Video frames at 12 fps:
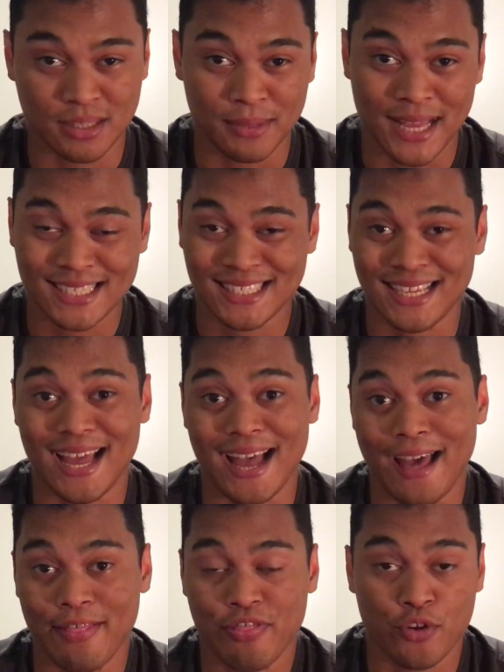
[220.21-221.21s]
Some last
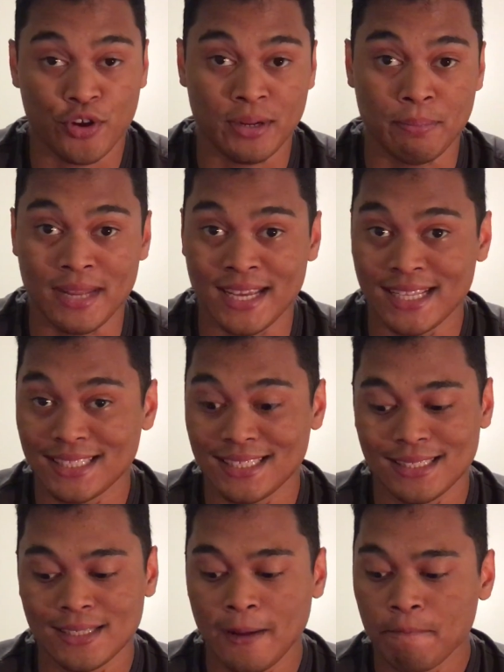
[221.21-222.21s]
30
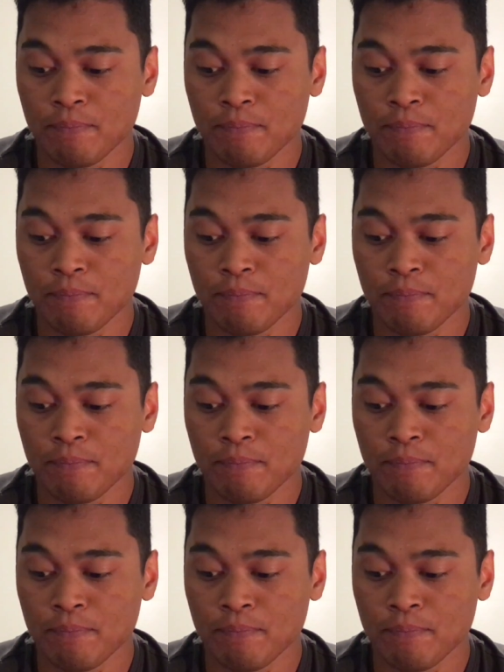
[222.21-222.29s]
minutes.